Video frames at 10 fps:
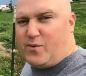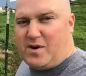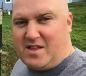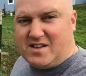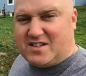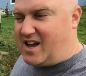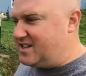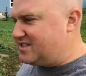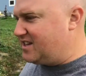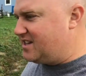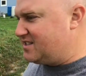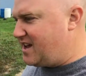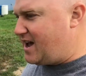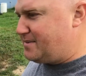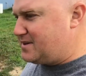for one of these guys to get
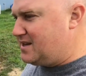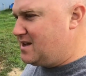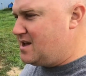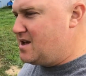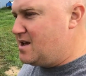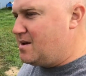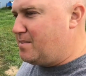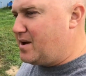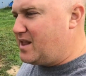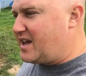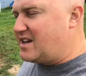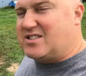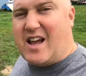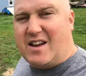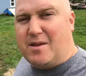zapped. But like I
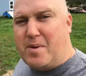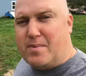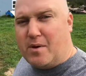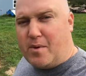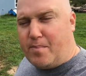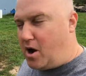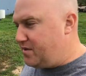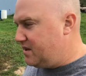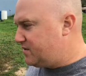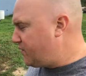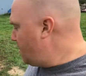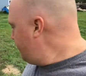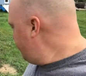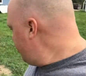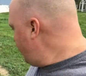said, the people that we bought these
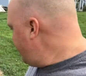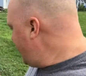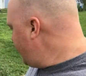from maybe